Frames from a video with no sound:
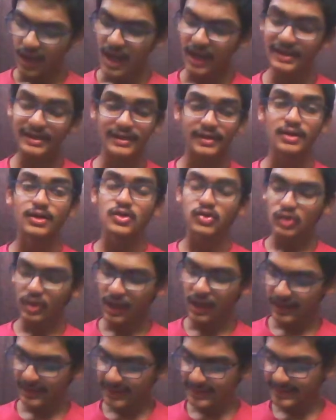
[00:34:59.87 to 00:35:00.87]
100. So
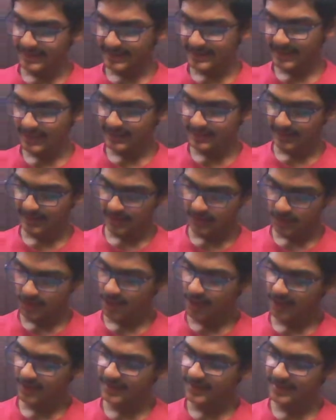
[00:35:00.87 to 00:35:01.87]
100 seats are there.
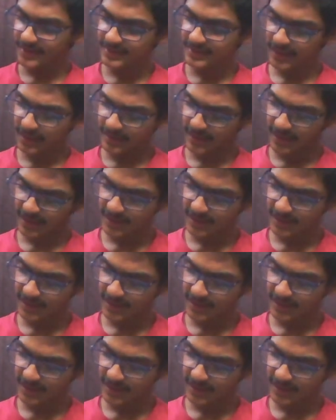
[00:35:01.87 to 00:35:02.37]
100 seats are there